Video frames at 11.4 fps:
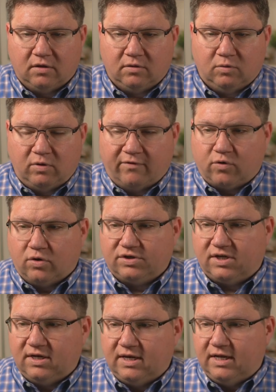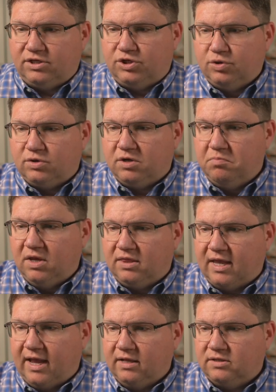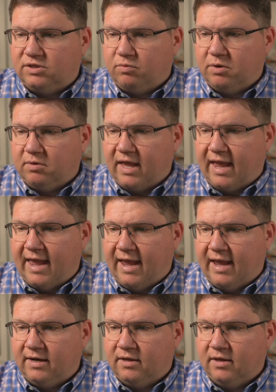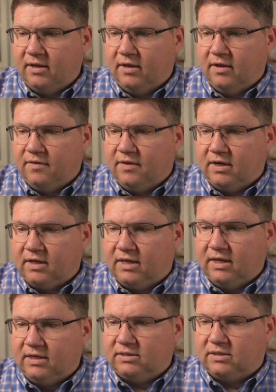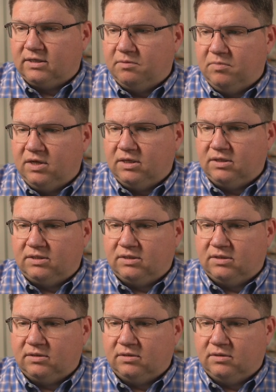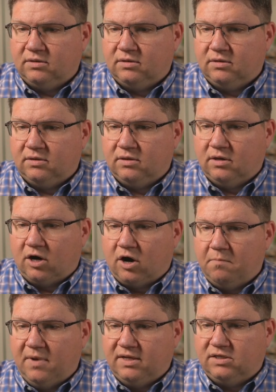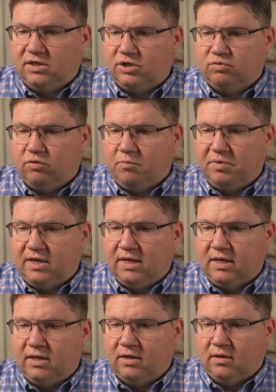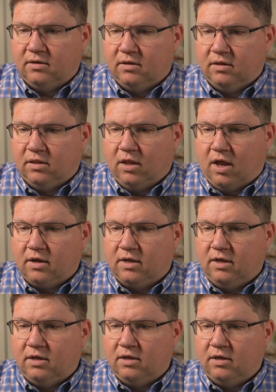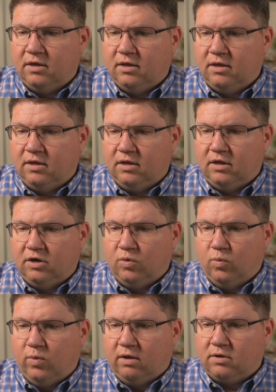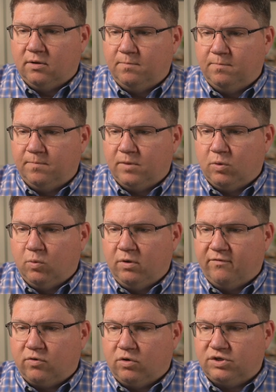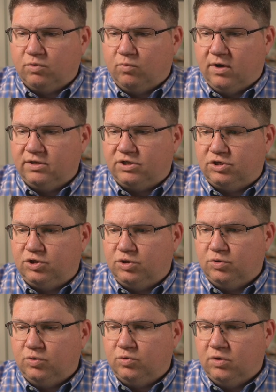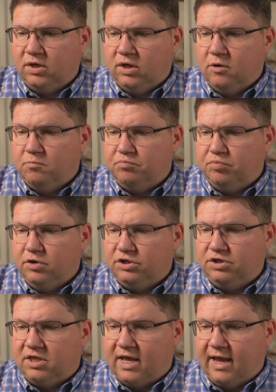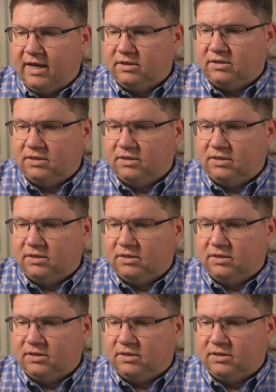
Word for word: We, of course, need to commit that. So we will add, then git commit. Our message will be logging in welcome. We, of course, want to push that.